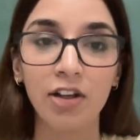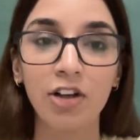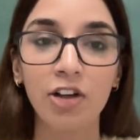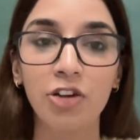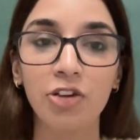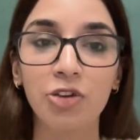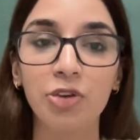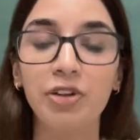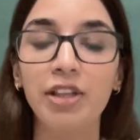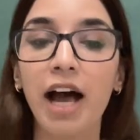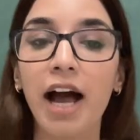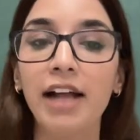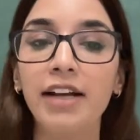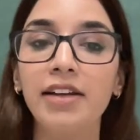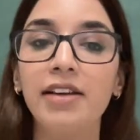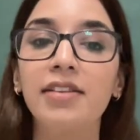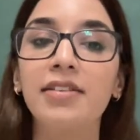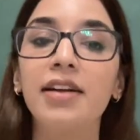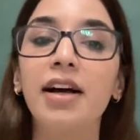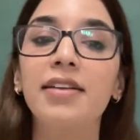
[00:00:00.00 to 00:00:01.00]
So that
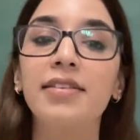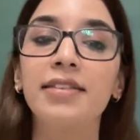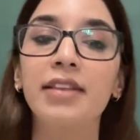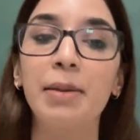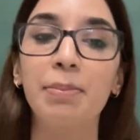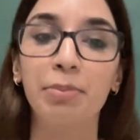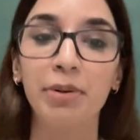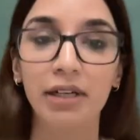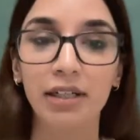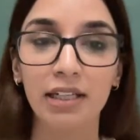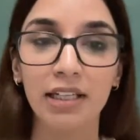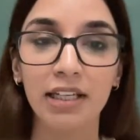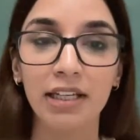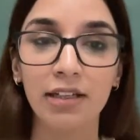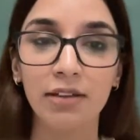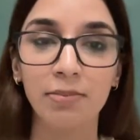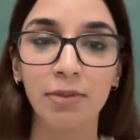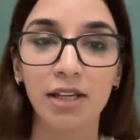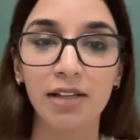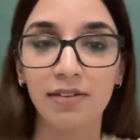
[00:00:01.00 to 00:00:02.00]
is a separate legal
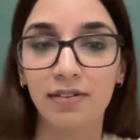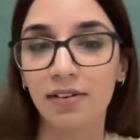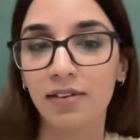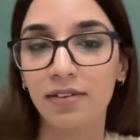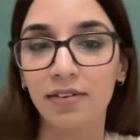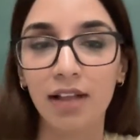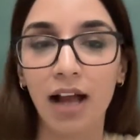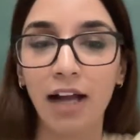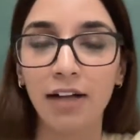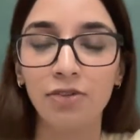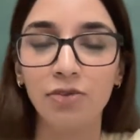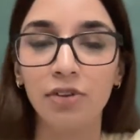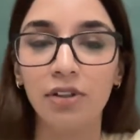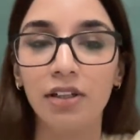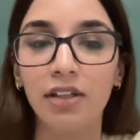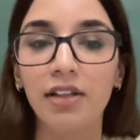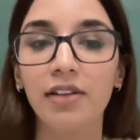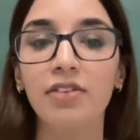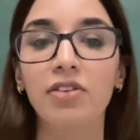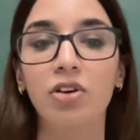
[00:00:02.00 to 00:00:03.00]
basis that
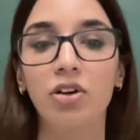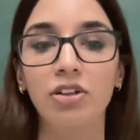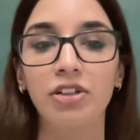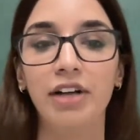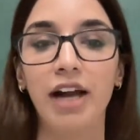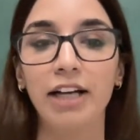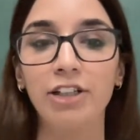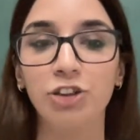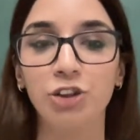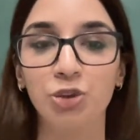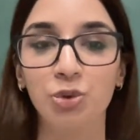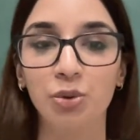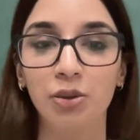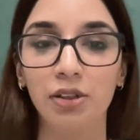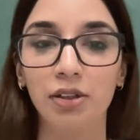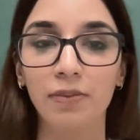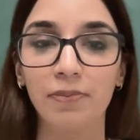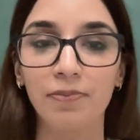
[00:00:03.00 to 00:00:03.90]
is contractual.